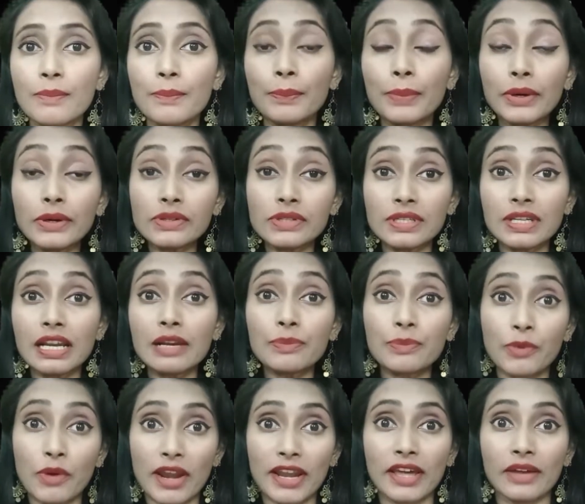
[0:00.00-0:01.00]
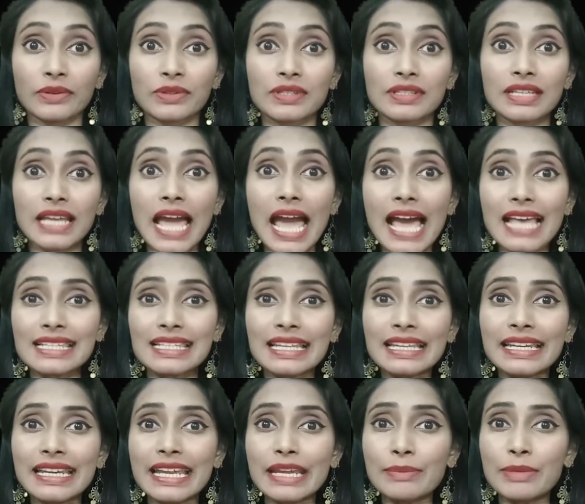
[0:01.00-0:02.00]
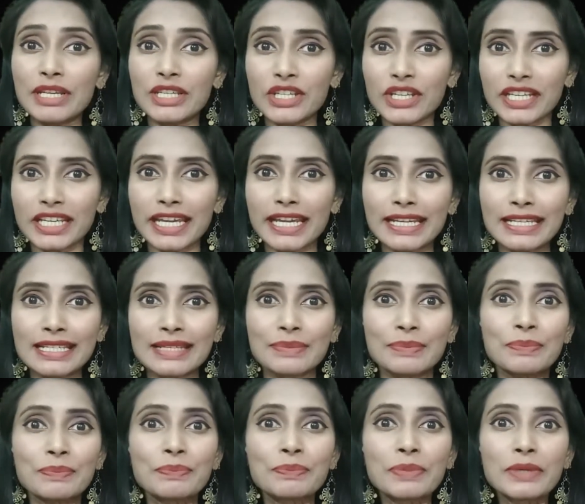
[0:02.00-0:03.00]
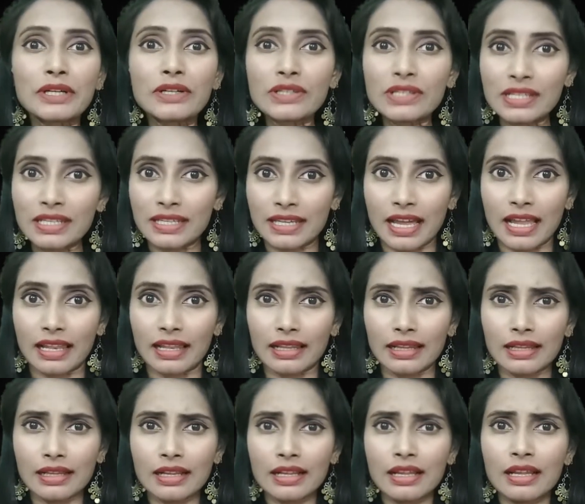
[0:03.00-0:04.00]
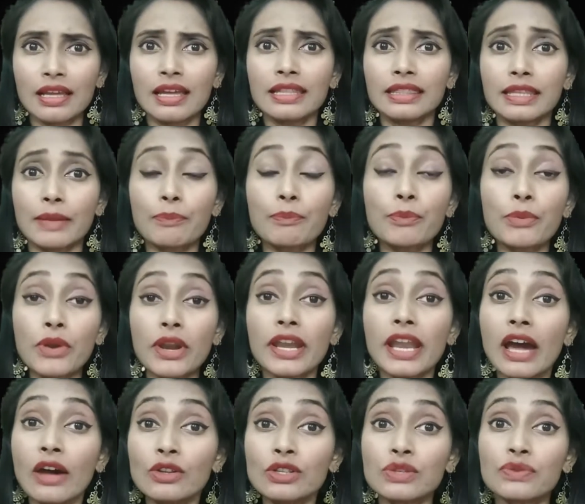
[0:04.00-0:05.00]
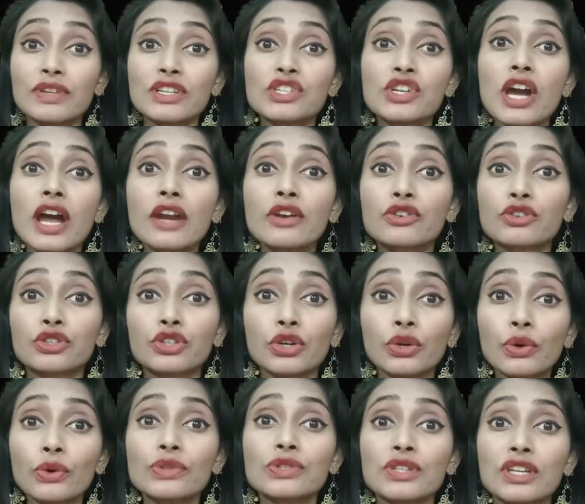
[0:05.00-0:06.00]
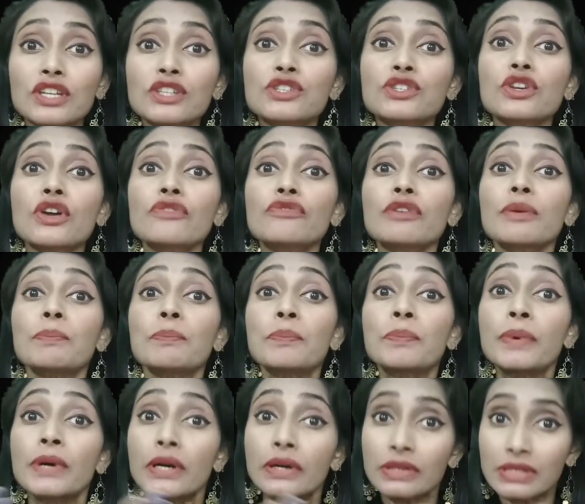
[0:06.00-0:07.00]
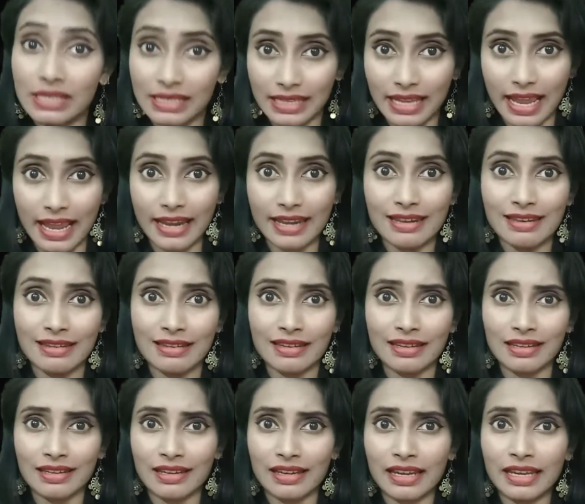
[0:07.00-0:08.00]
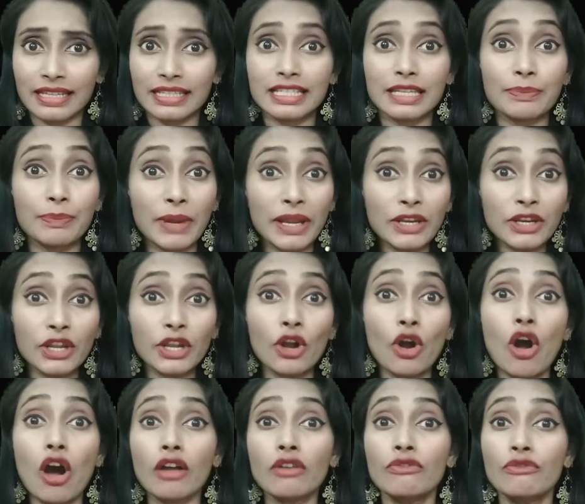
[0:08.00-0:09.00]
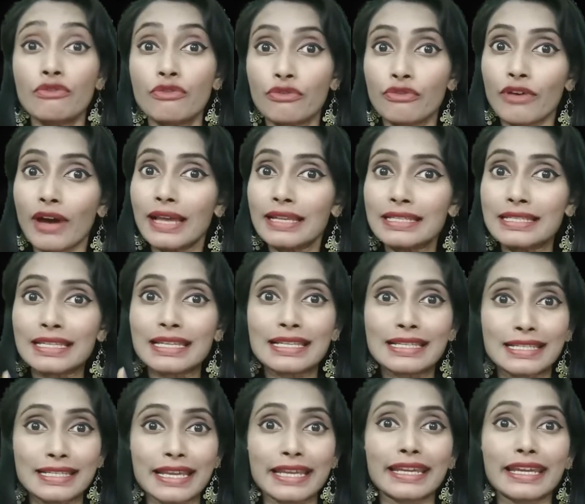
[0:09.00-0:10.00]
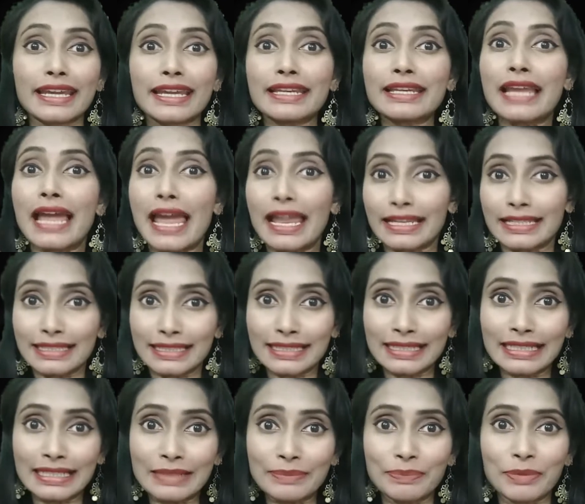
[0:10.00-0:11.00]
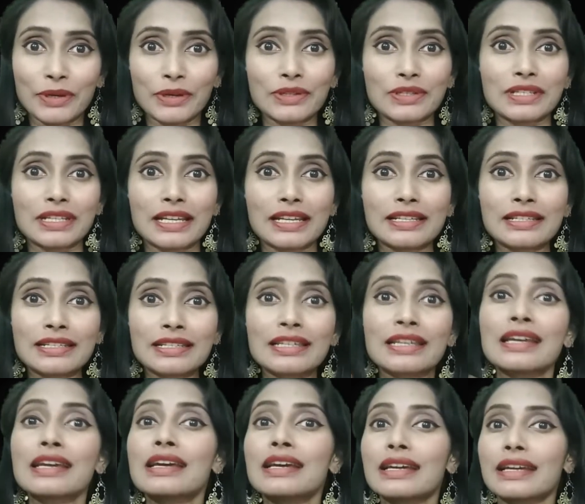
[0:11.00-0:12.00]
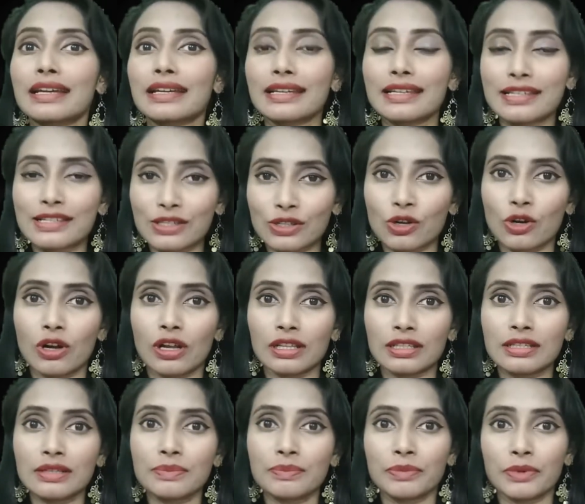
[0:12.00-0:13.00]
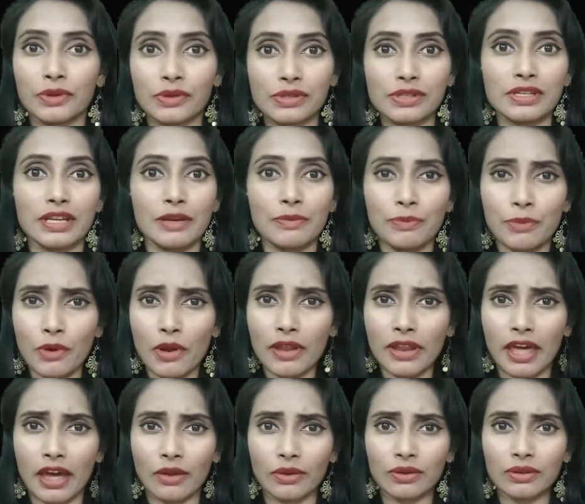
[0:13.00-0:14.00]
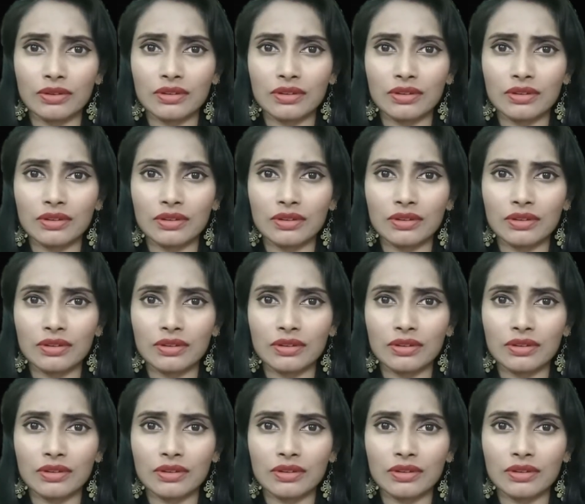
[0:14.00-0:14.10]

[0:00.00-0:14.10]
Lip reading: Personal pronouns. As the name indicates, personal. The pronouns which are used instead of a person, depending on first, second and third persons, is called personal pronoun.